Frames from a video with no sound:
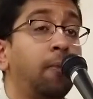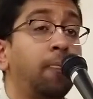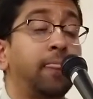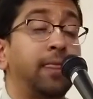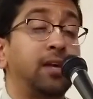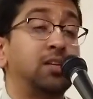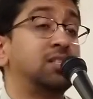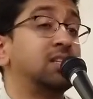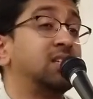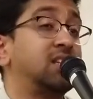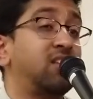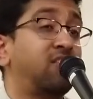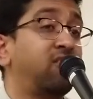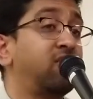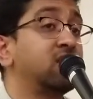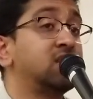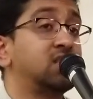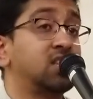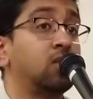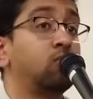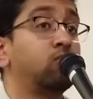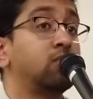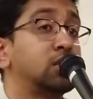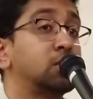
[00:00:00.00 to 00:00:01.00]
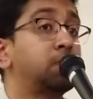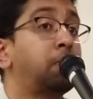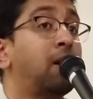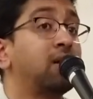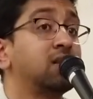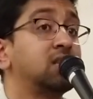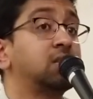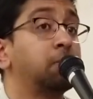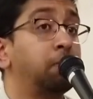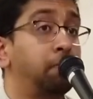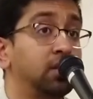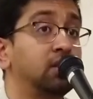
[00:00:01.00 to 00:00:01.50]
There's a difference in
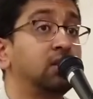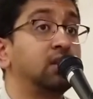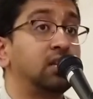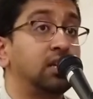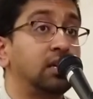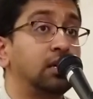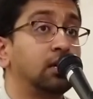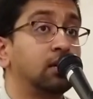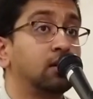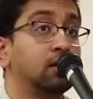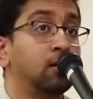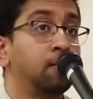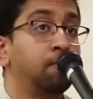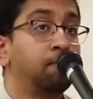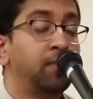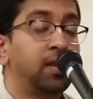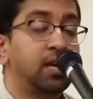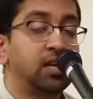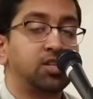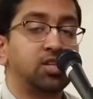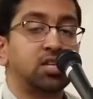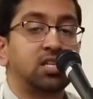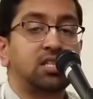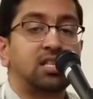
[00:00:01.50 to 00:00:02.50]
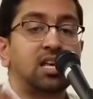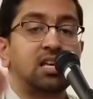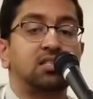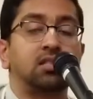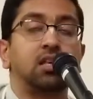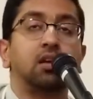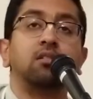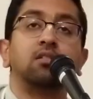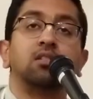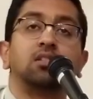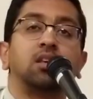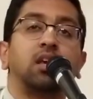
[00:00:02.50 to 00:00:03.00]
responsibility. Just as
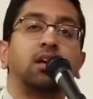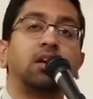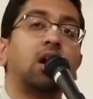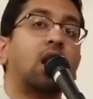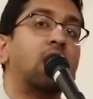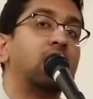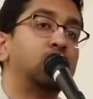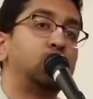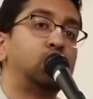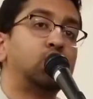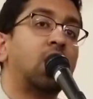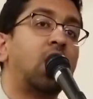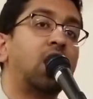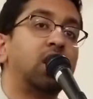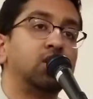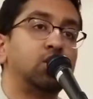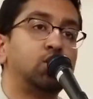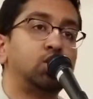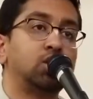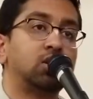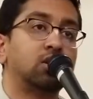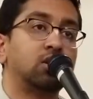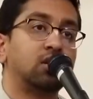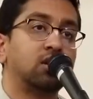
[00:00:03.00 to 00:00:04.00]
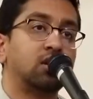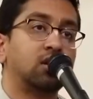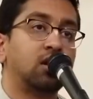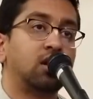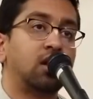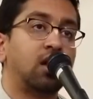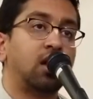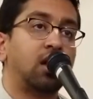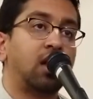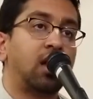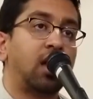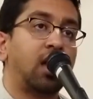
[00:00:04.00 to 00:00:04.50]
there's like a judge
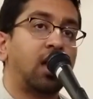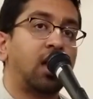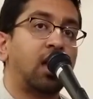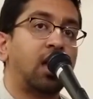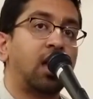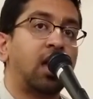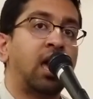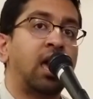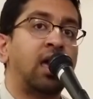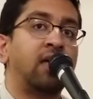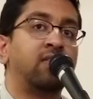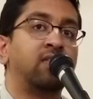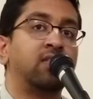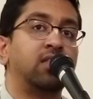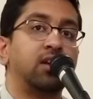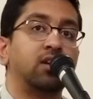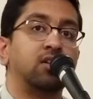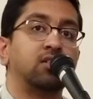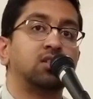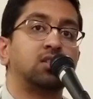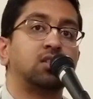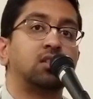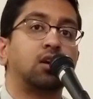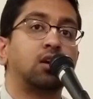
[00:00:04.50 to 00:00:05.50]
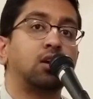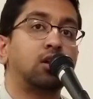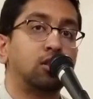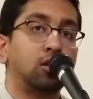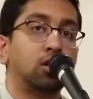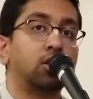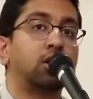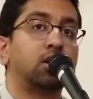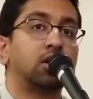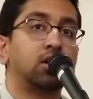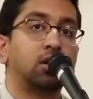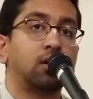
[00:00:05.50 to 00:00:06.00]
and there's a
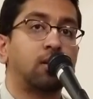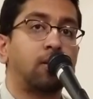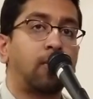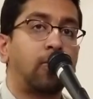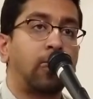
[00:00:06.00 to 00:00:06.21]
clerk.